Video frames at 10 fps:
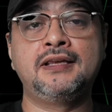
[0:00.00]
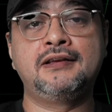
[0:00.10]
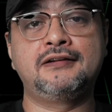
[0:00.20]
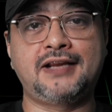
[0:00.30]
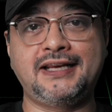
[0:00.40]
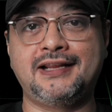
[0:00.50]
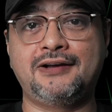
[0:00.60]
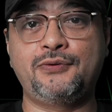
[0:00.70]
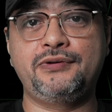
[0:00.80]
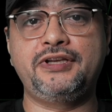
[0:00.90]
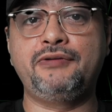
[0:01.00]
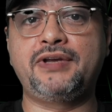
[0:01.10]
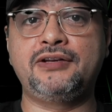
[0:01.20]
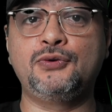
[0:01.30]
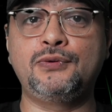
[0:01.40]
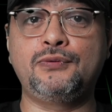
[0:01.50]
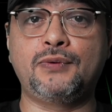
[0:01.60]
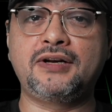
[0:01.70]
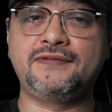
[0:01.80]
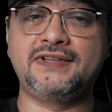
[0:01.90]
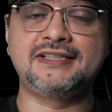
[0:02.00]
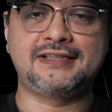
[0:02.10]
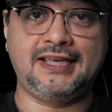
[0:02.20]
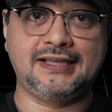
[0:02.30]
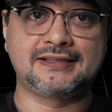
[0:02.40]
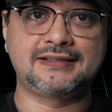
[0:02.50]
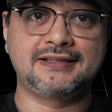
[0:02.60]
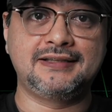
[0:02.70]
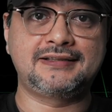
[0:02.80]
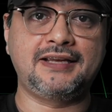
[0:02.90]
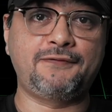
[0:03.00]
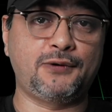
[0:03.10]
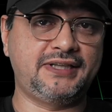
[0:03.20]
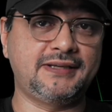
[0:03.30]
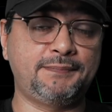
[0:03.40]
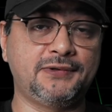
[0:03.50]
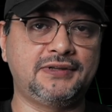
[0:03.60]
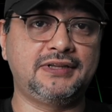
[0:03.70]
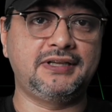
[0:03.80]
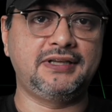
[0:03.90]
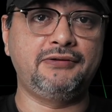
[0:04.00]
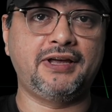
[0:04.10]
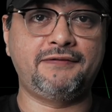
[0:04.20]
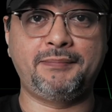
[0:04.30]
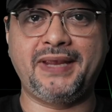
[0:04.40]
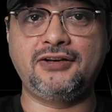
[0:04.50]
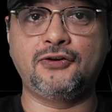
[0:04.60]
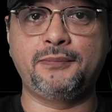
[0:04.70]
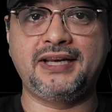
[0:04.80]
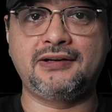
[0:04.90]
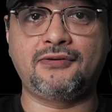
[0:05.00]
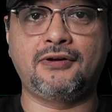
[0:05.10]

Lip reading: Right now, you can do one of these things. Say, for example, you have a main domain called